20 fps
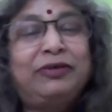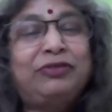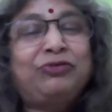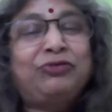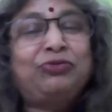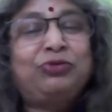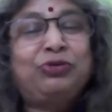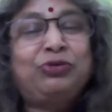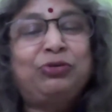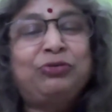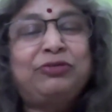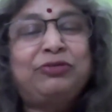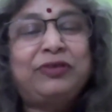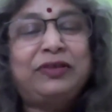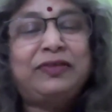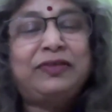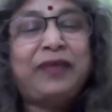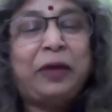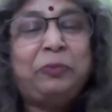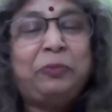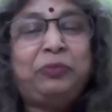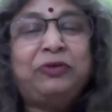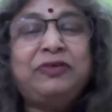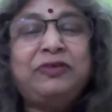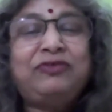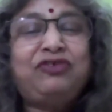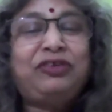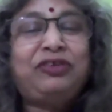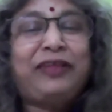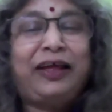studios in
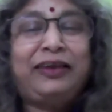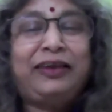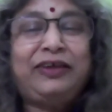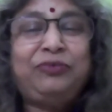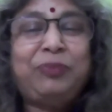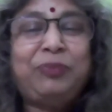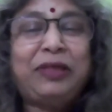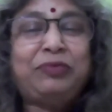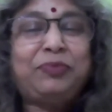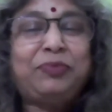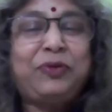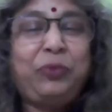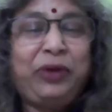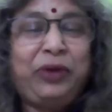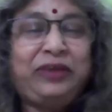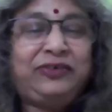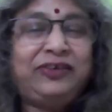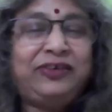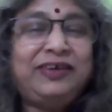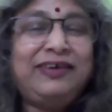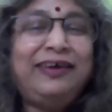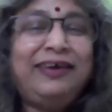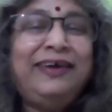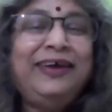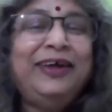Cyprus. Chetali must be waiting.